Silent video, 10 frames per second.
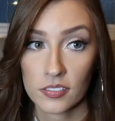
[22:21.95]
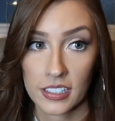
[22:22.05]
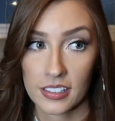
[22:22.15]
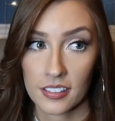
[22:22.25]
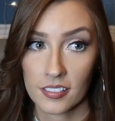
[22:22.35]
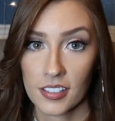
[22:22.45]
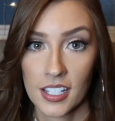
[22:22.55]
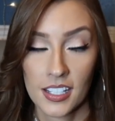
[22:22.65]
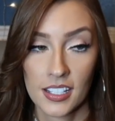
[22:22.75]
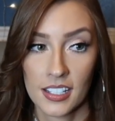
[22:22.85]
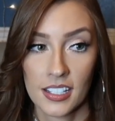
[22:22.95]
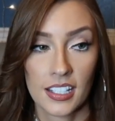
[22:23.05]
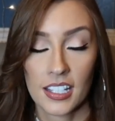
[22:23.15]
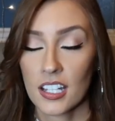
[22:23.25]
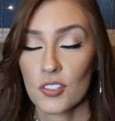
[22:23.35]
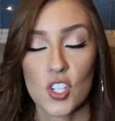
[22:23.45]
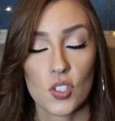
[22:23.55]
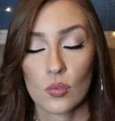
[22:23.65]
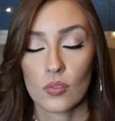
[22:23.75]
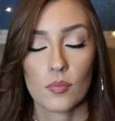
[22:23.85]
It was just